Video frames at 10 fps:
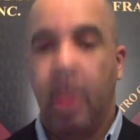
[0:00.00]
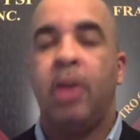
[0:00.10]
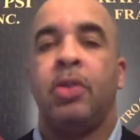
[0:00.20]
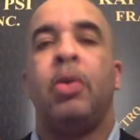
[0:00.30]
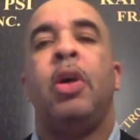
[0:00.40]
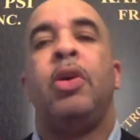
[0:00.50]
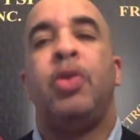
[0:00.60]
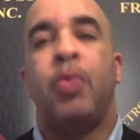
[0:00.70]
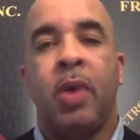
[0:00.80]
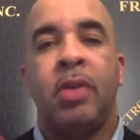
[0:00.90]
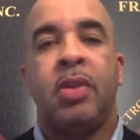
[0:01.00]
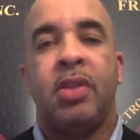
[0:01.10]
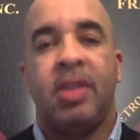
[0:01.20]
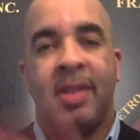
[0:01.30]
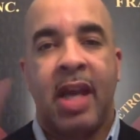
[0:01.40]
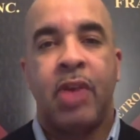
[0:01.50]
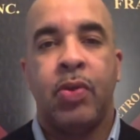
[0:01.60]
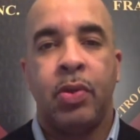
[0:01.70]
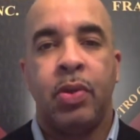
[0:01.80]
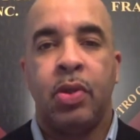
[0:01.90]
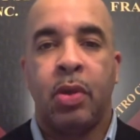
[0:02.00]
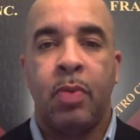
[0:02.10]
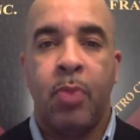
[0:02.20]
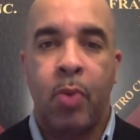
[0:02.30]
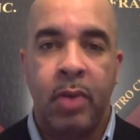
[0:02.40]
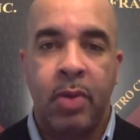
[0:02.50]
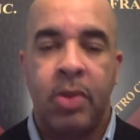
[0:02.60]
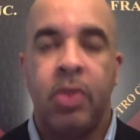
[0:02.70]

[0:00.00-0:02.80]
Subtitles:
So you want to schedule your appointments.